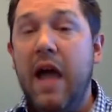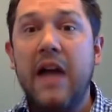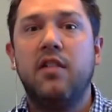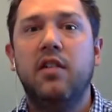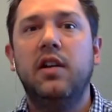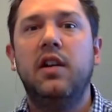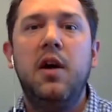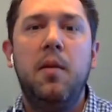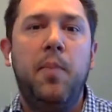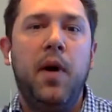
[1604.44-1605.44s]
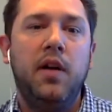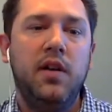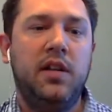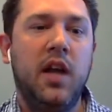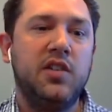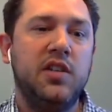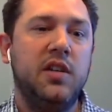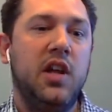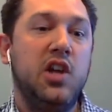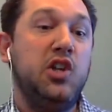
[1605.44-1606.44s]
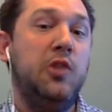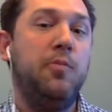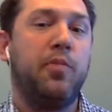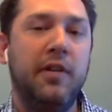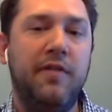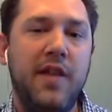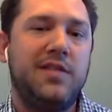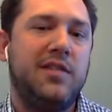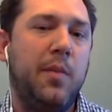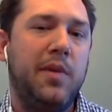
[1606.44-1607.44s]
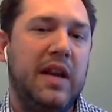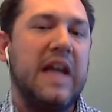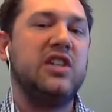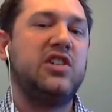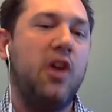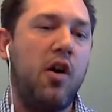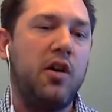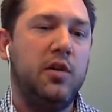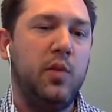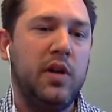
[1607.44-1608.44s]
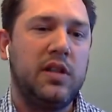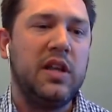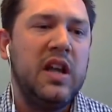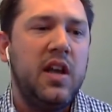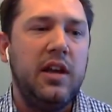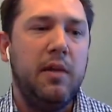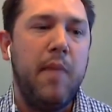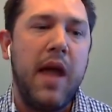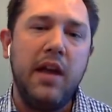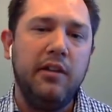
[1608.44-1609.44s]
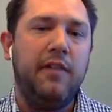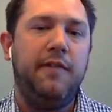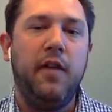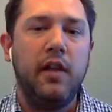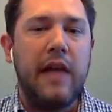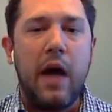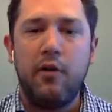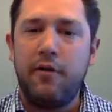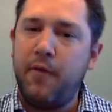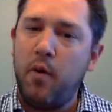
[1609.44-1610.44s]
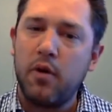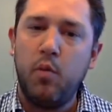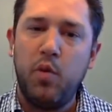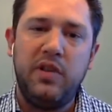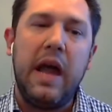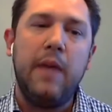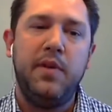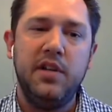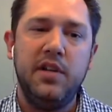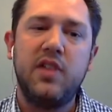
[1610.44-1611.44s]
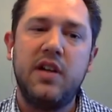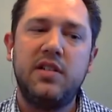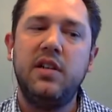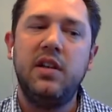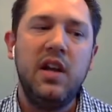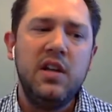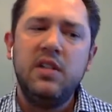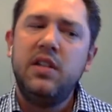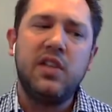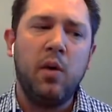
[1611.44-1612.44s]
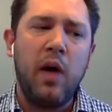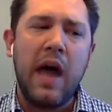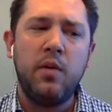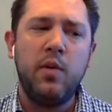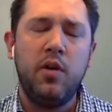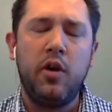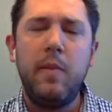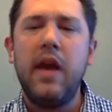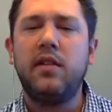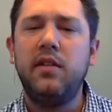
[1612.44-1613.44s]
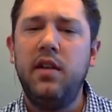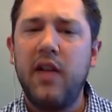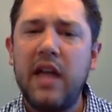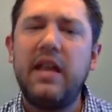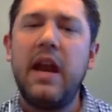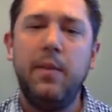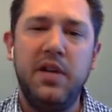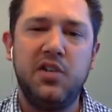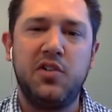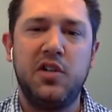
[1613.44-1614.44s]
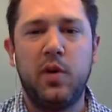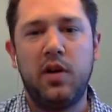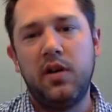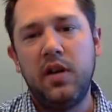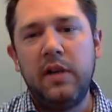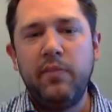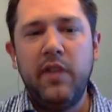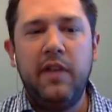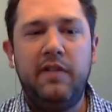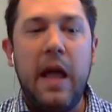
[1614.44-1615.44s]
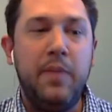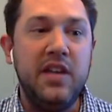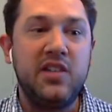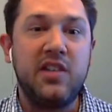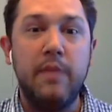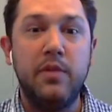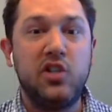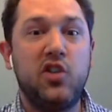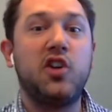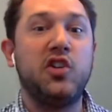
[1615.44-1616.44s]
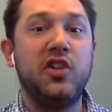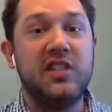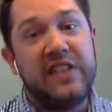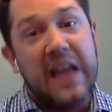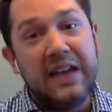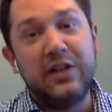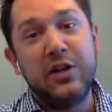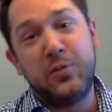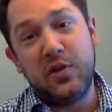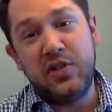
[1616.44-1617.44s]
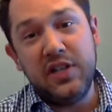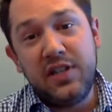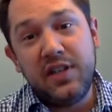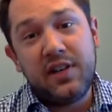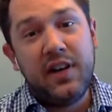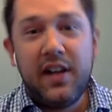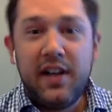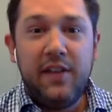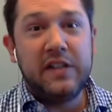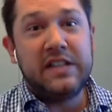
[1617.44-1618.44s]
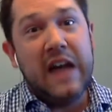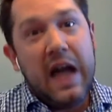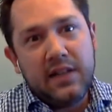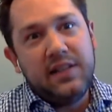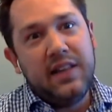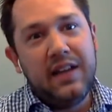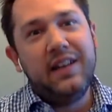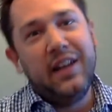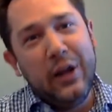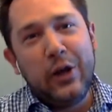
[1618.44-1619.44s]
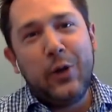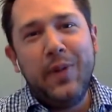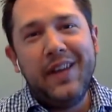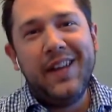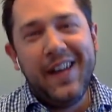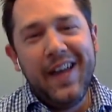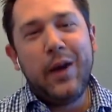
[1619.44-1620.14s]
accurate, but it shouldn't prevent somebody to get started with manually filling out a form with the IP address. And well, how do we automatically get that IP address? Well, if the IP scheme is structured and standard, it's much easier. If it's not, then it'll be